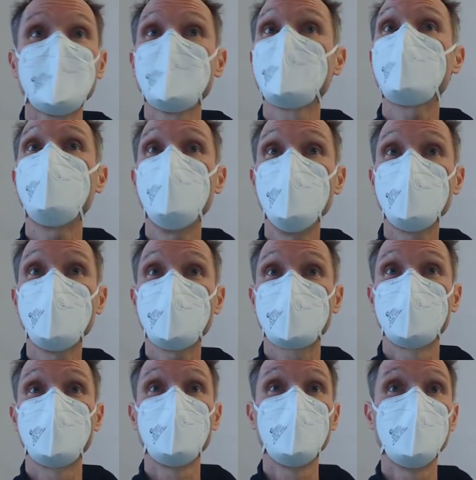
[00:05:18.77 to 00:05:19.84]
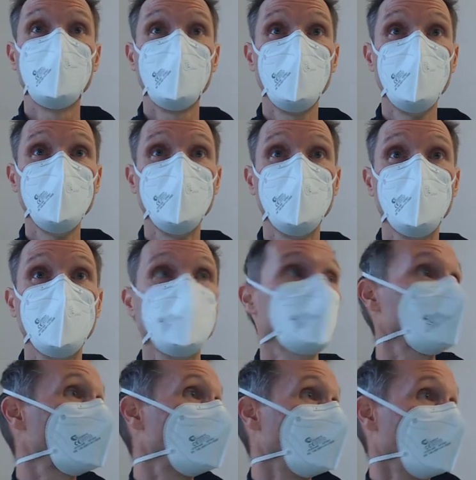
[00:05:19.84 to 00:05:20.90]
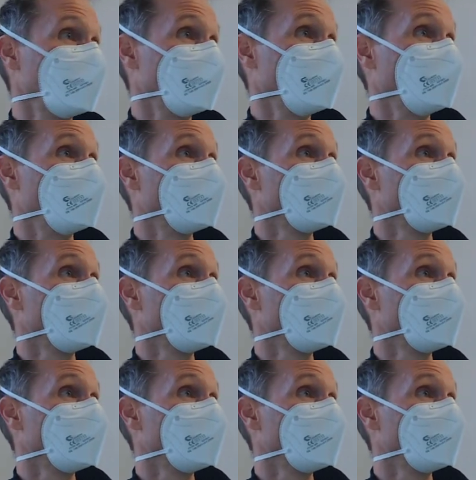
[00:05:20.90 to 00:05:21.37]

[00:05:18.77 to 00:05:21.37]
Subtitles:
perfect for learning and exploring.